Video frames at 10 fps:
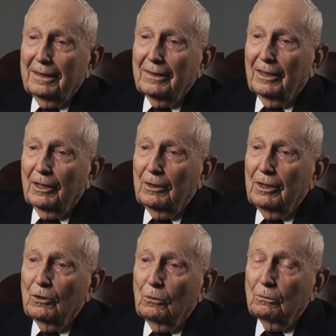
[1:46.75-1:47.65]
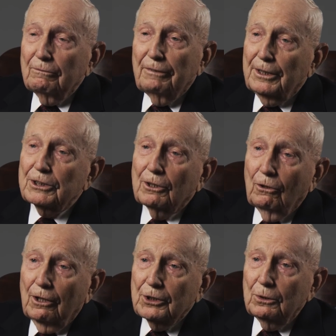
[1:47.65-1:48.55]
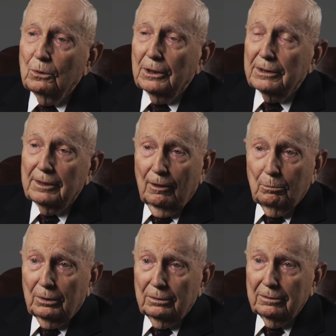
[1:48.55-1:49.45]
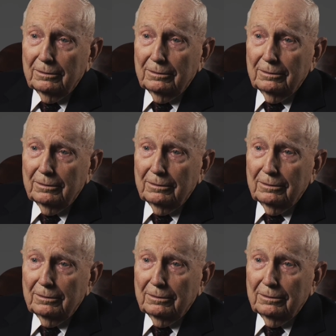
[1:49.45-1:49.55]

I uh, finished law school at Temple.